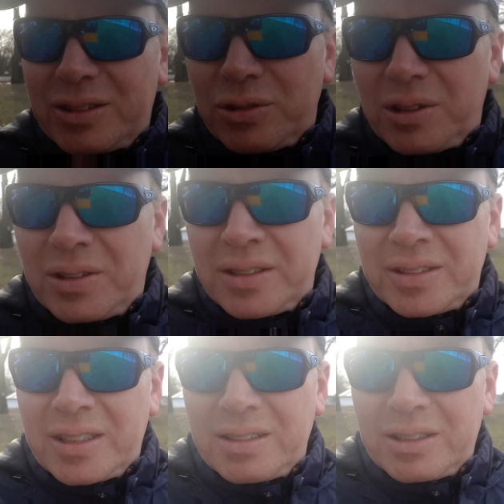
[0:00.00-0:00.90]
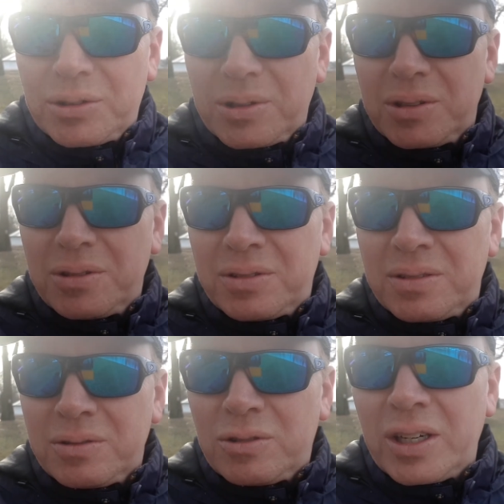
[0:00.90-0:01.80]
drove on a Toro
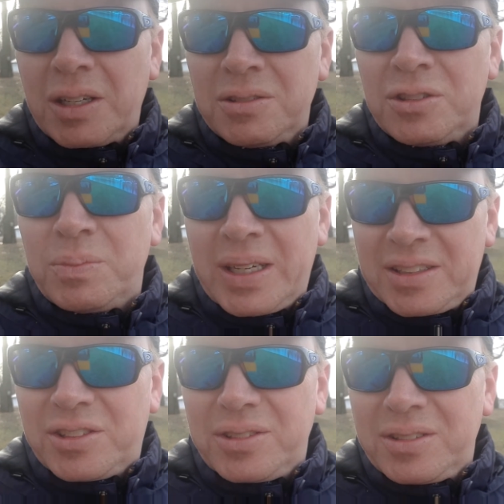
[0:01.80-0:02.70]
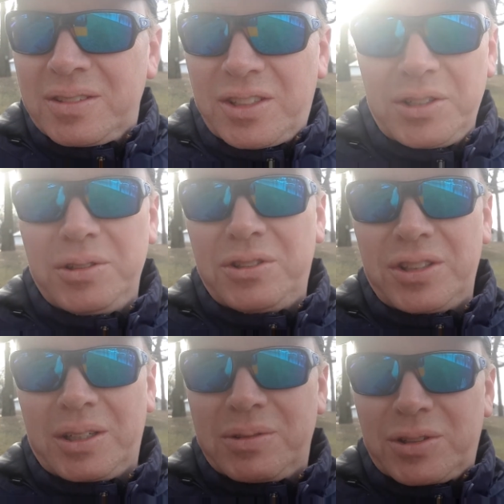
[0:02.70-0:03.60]
Grounds Master, huge
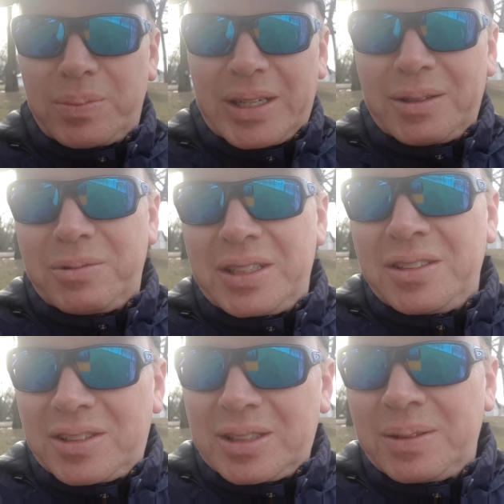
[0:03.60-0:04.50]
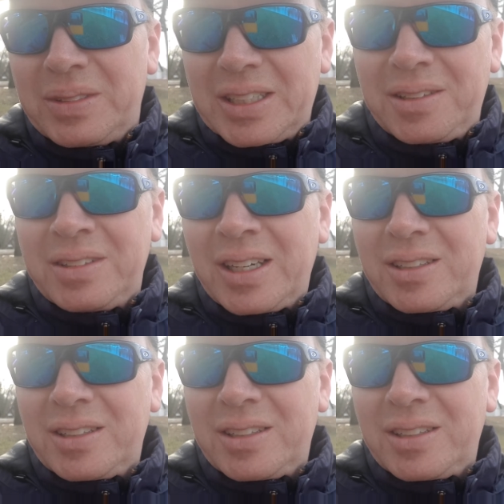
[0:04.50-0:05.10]
thing, with the bat wings that come down.